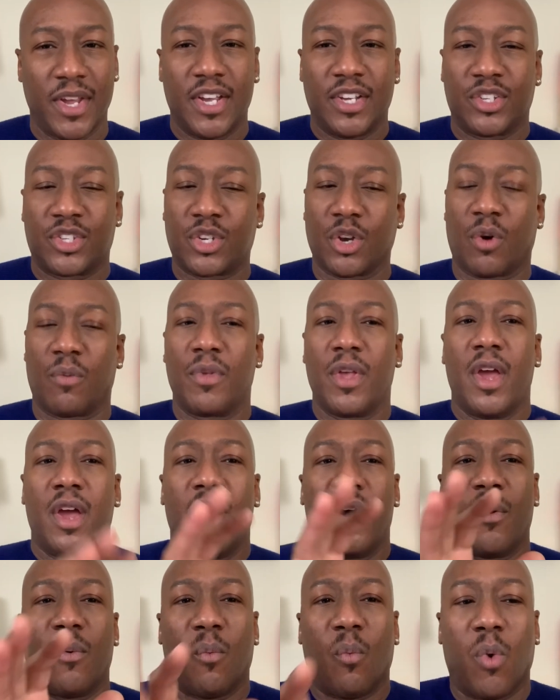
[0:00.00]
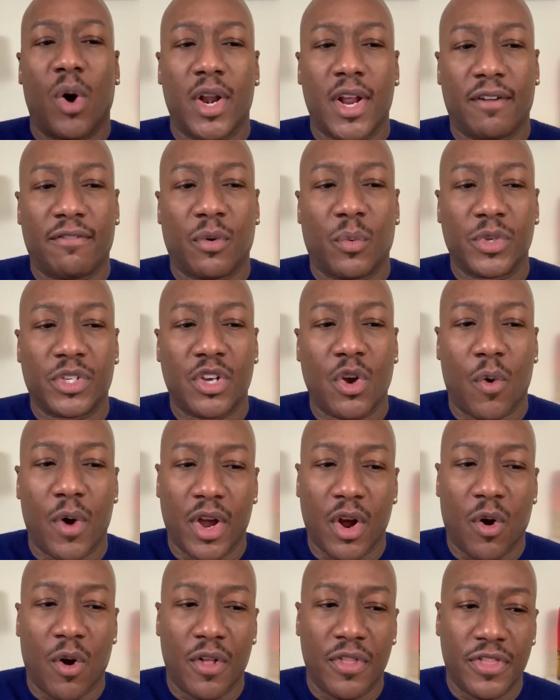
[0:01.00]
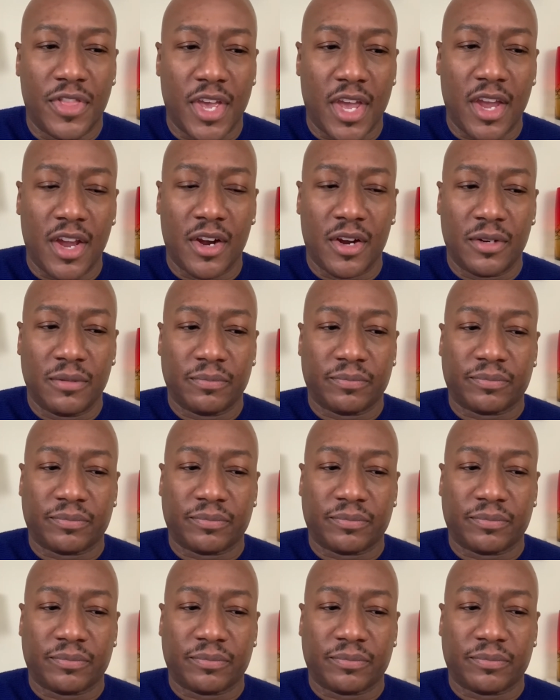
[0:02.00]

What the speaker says: So whatever was going on there,